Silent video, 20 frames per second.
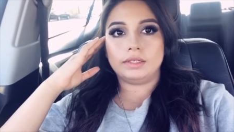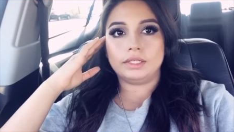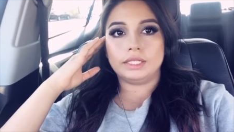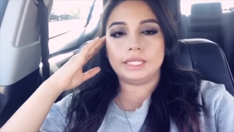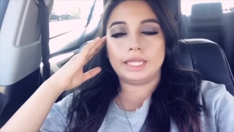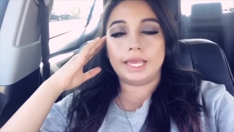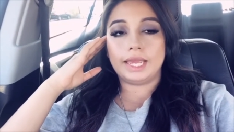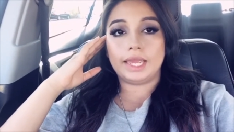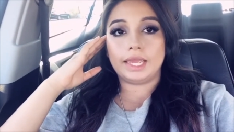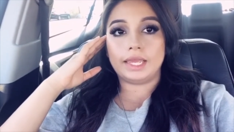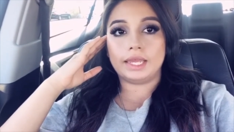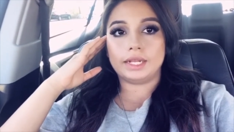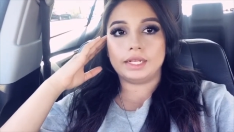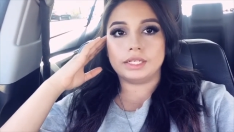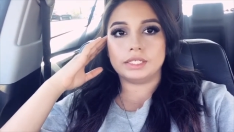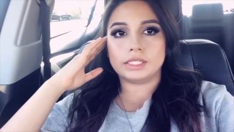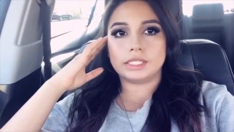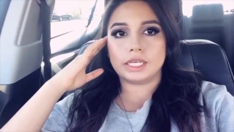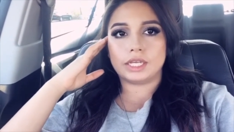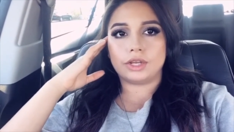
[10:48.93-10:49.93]
late, and
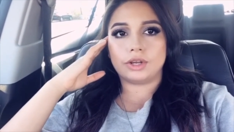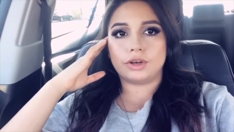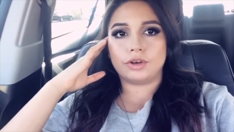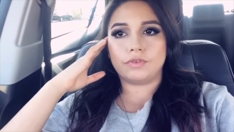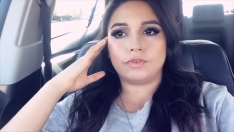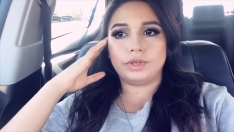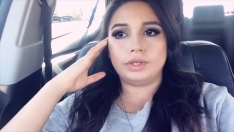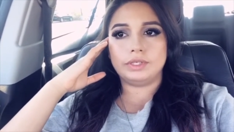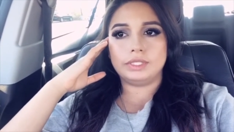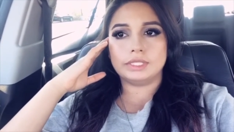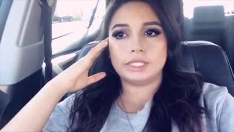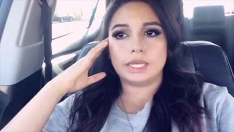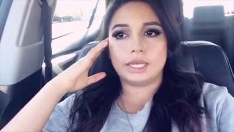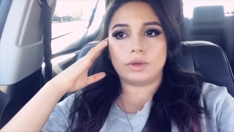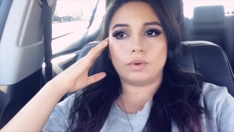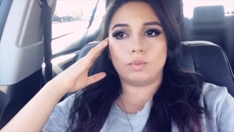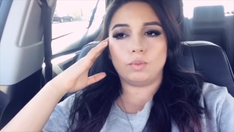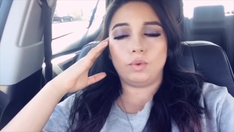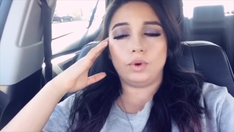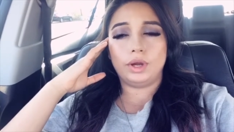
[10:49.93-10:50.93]
his like curfew is like
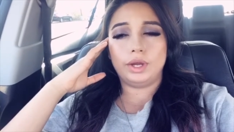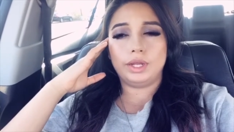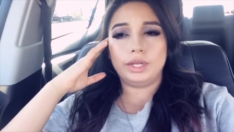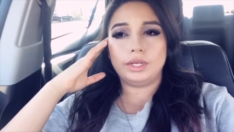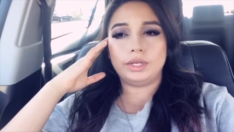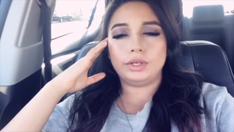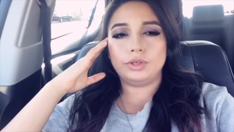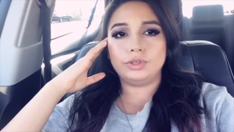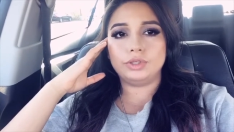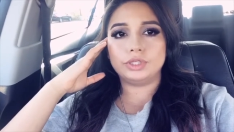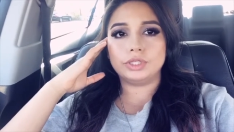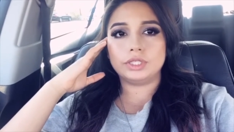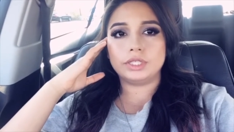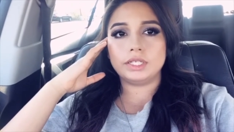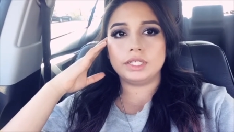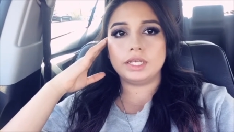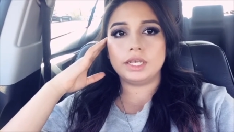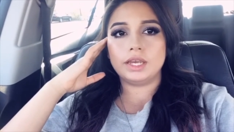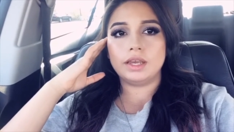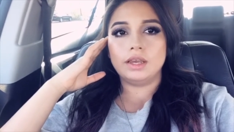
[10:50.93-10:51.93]
1
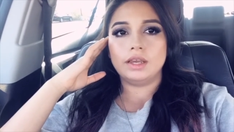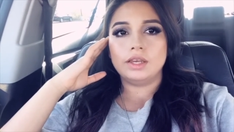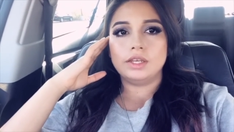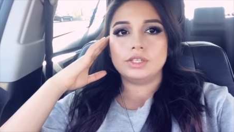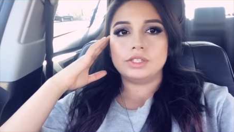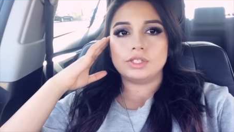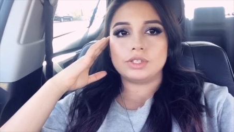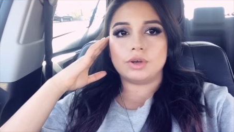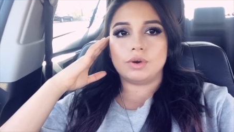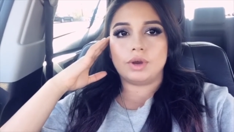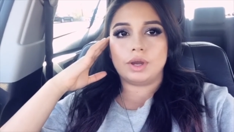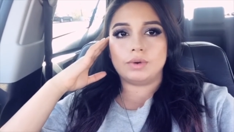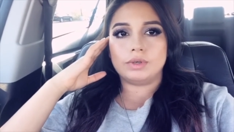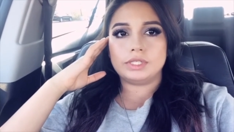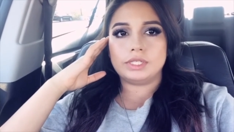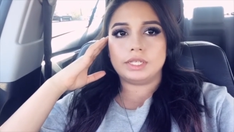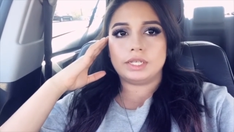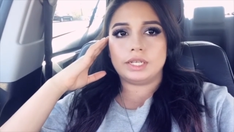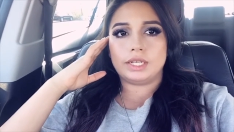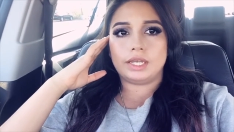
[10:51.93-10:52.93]
usually, so I
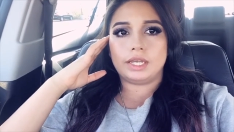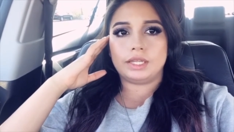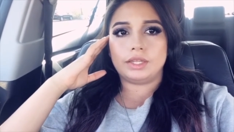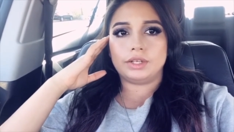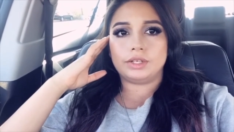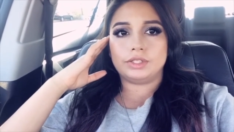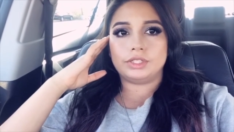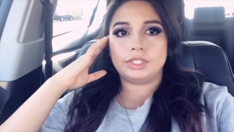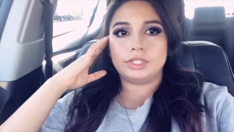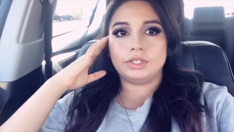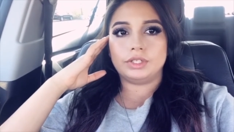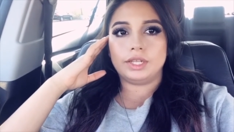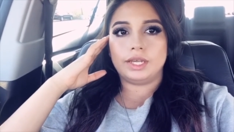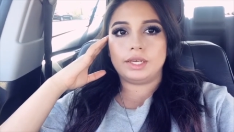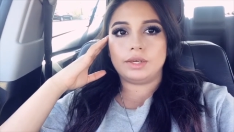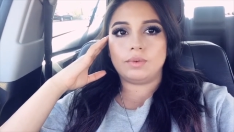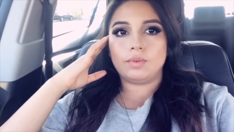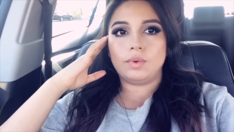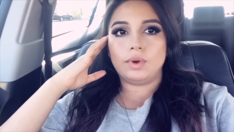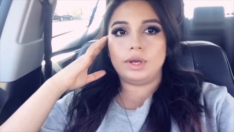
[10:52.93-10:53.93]
wasn't gonna get there till
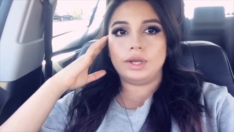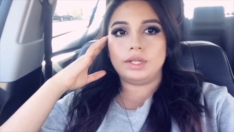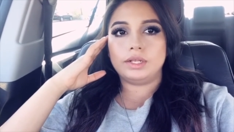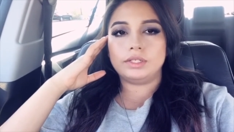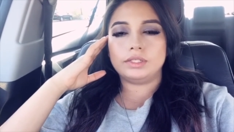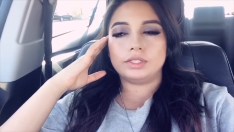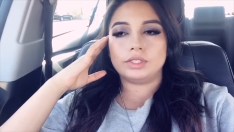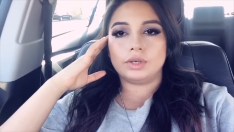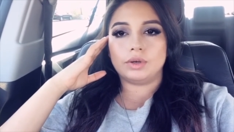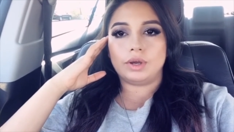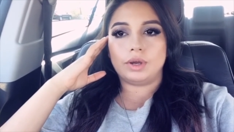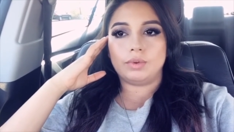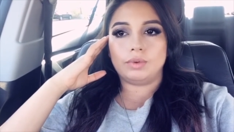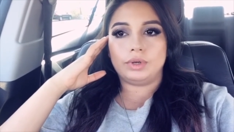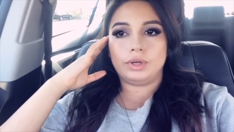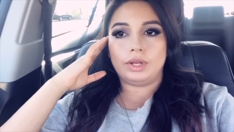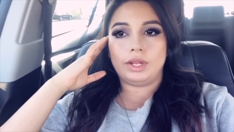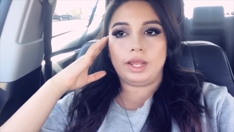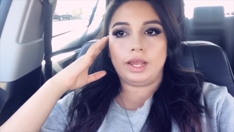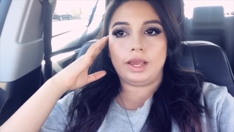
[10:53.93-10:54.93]
like 1, so
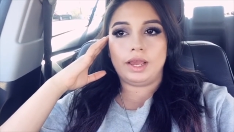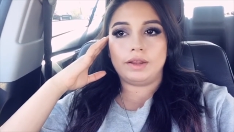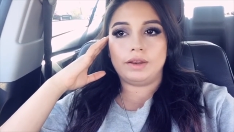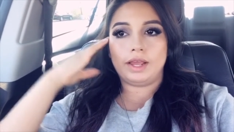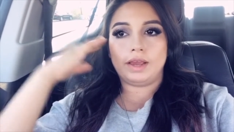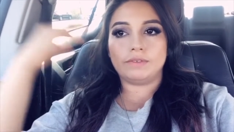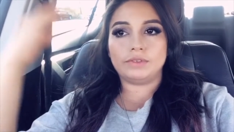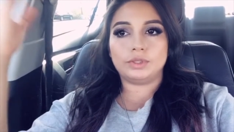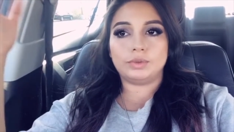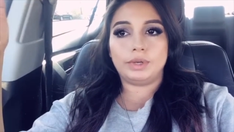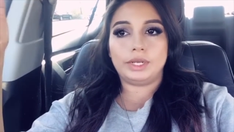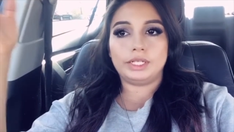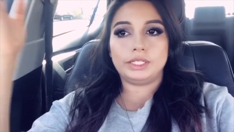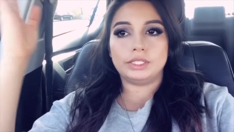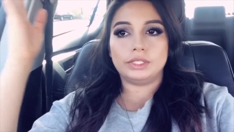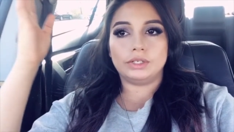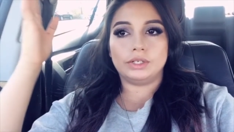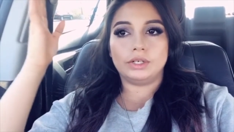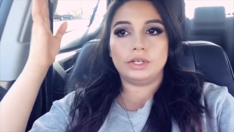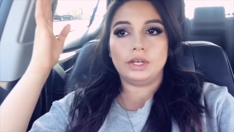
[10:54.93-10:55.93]
I'd have to wait
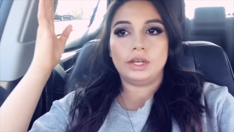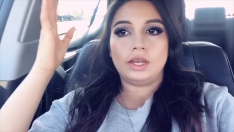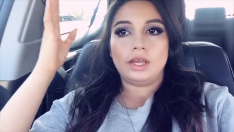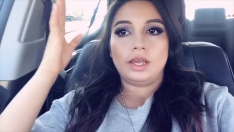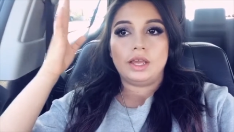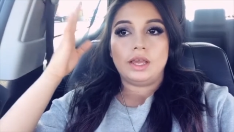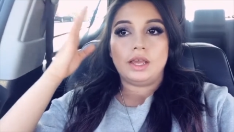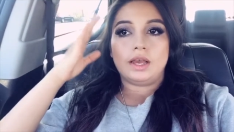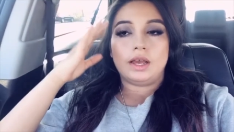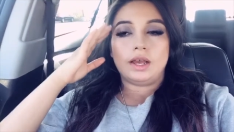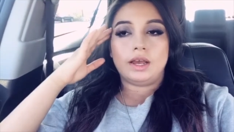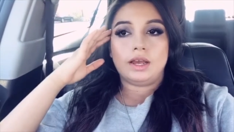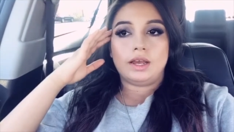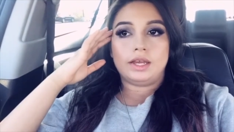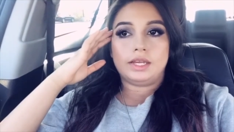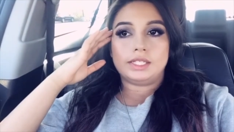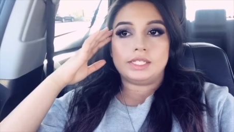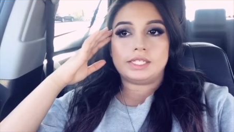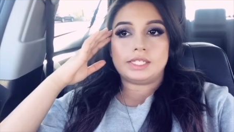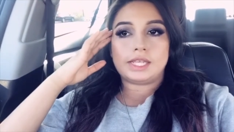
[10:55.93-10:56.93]
till
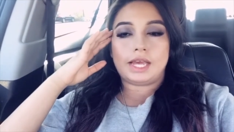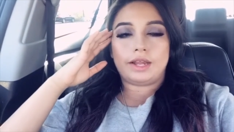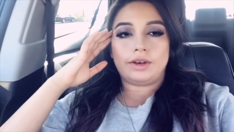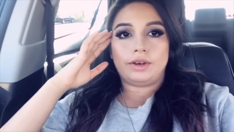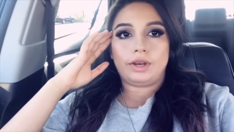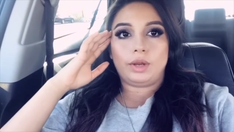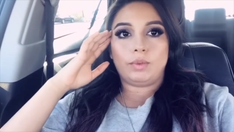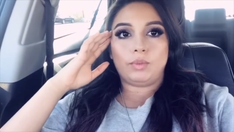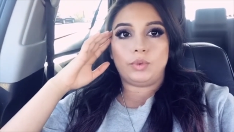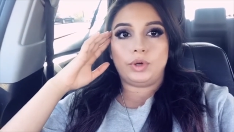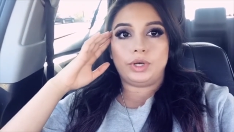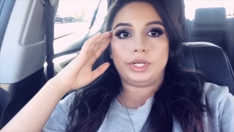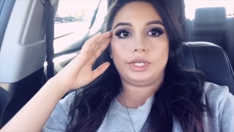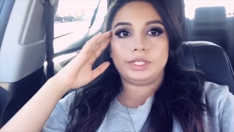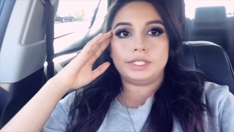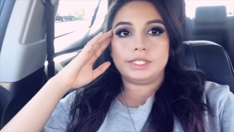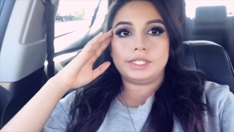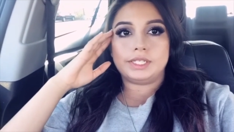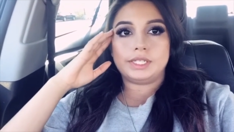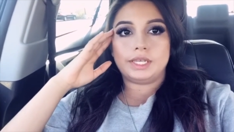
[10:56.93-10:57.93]
Saturday morning
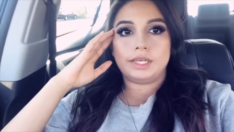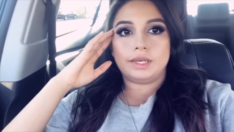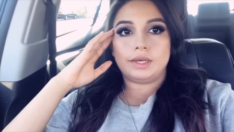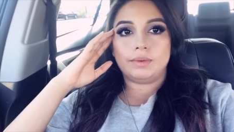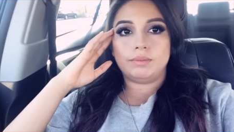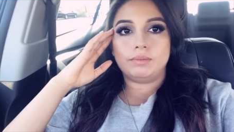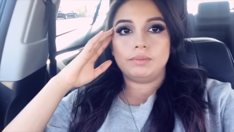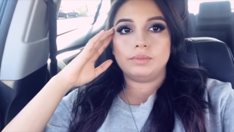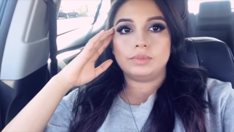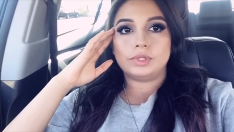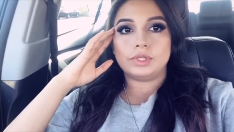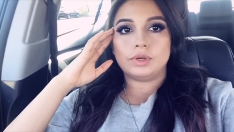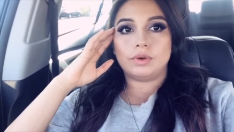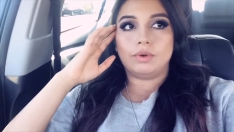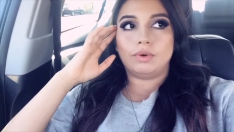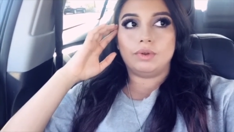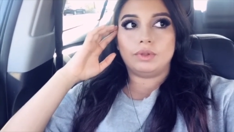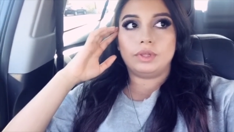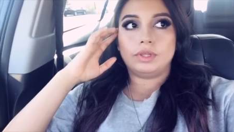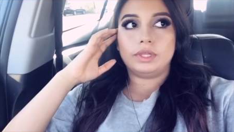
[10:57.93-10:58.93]
to see him.
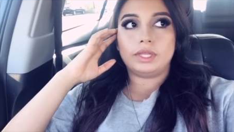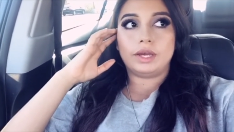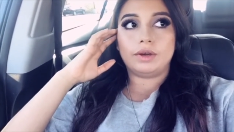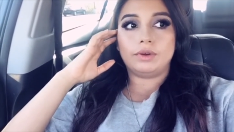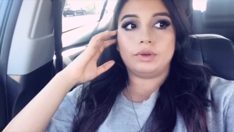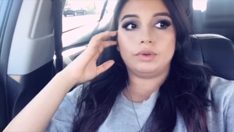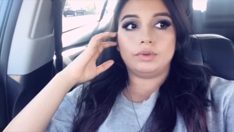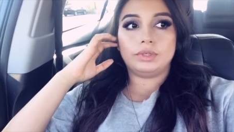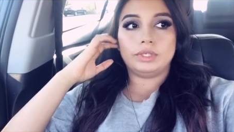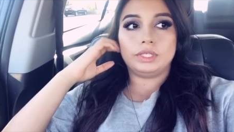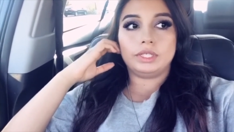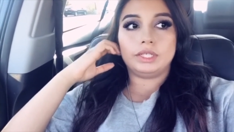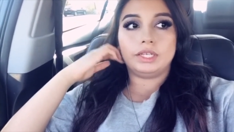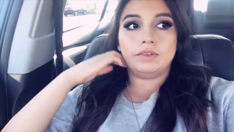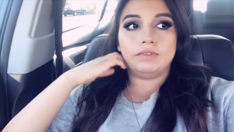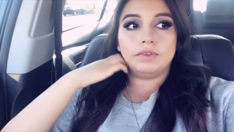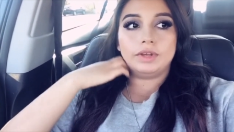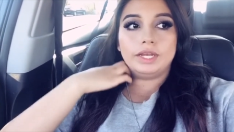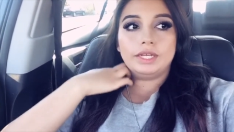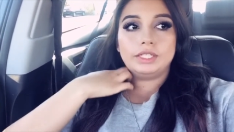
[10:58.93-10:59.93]
So that would only
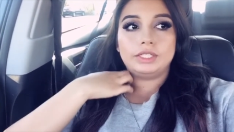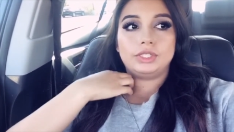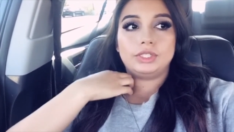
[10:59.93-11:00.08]
leave like